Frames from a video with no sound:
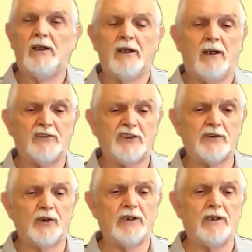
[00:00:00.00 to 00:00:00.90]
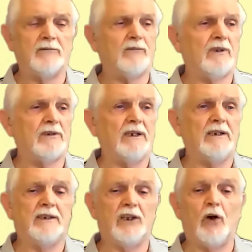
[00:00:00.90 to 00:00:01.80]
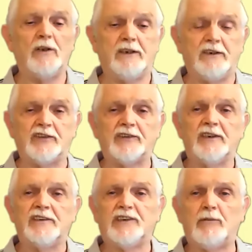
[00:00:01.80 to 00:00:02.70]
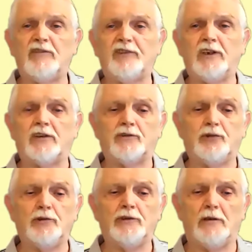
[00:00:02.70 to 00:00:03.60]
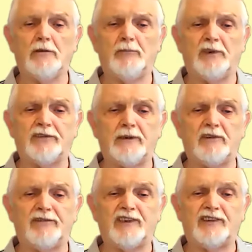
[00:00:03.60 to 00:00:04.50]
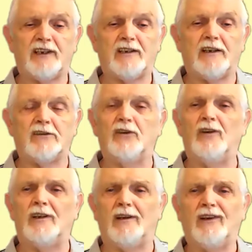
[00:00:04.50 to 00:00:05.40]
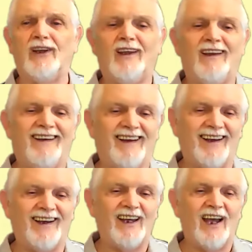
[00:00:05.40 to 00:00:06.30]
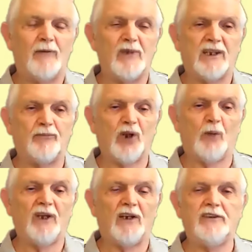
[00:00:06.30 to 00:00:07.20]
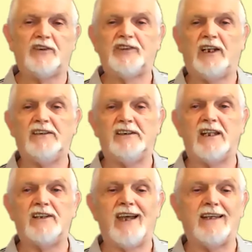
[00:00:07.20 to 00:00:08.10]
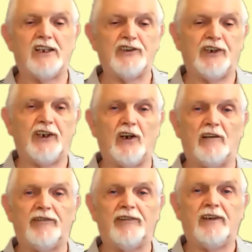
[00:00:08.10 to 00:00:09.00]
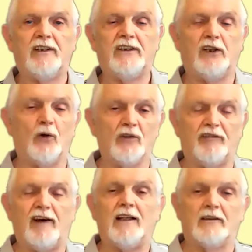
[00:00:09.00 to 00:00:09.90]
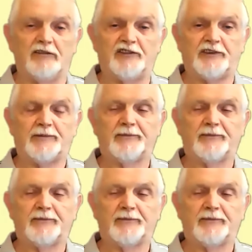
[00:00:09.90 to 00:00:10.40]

I was just looking at the audience. Some of you are too young, but some of us are not. And we could probably understand an analogy of the old valves.